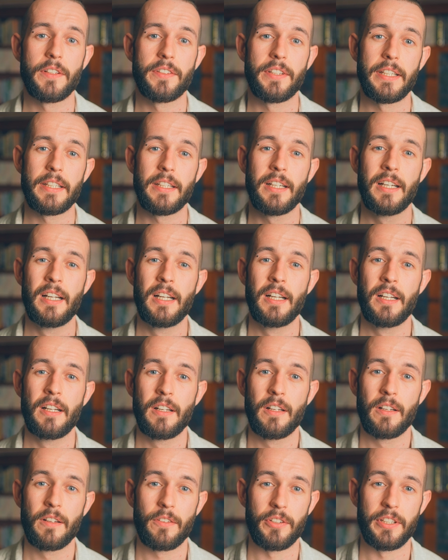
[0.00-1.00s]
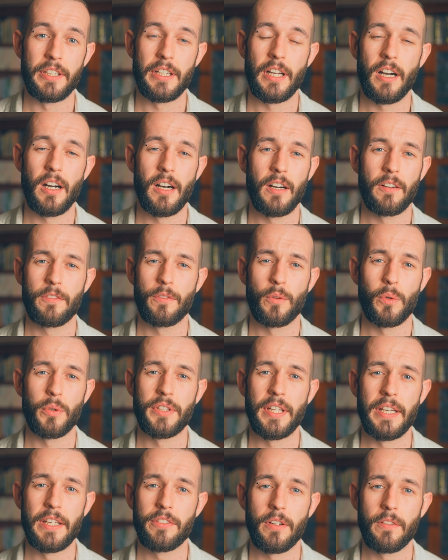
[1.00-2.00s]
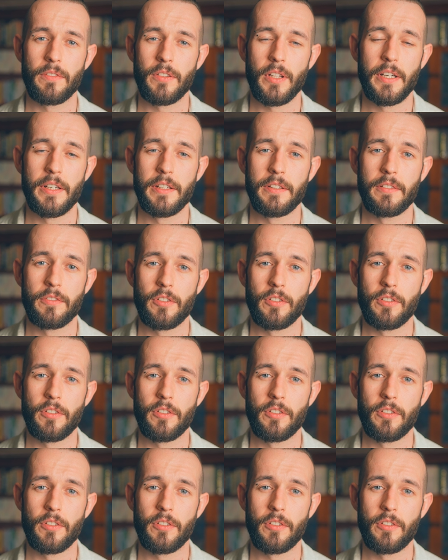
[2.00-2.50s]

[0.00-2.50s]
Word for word: I take three and a half, four days offline